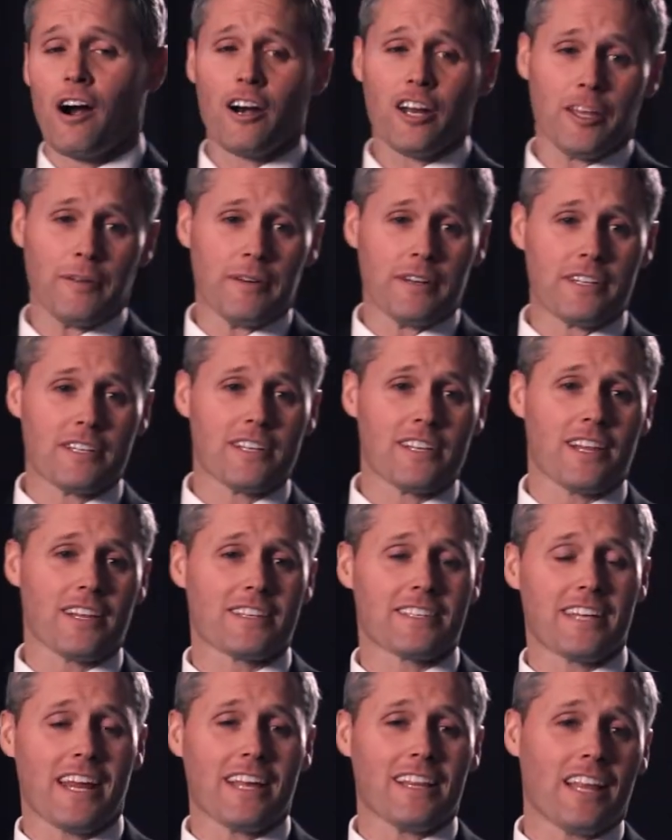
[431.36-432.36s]
argument is that the
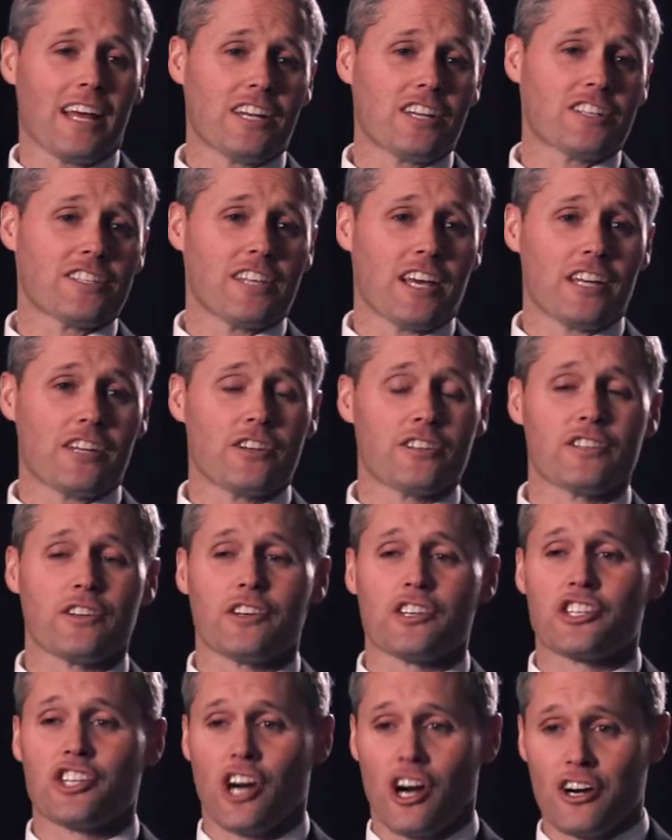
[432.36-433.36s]
state legislatures
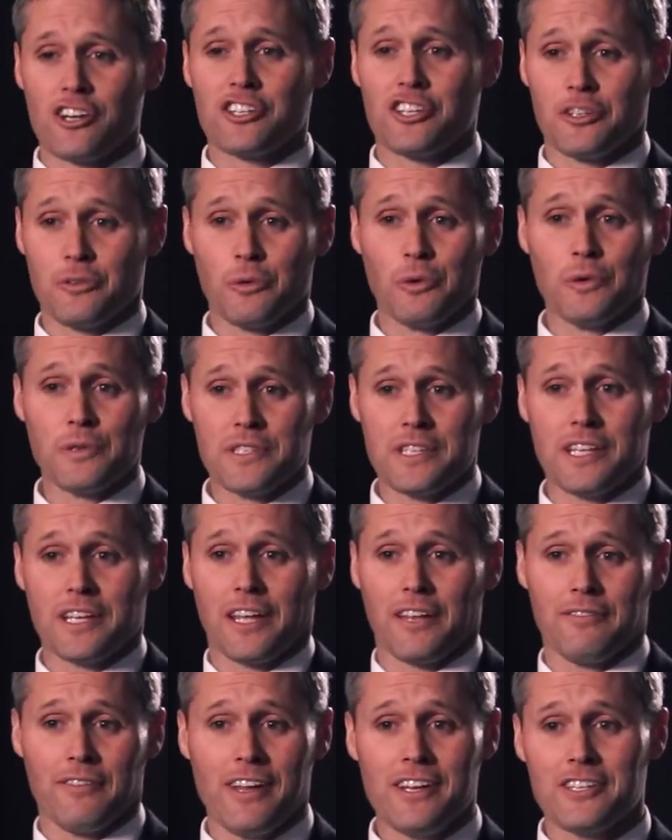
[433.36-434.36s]
are in charge of the rules of the
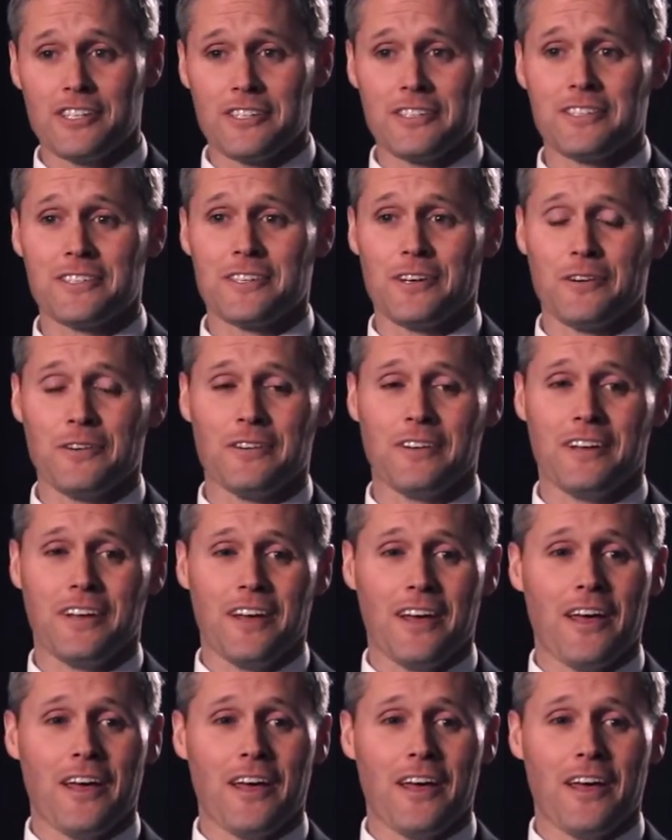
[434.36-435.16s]
convention, so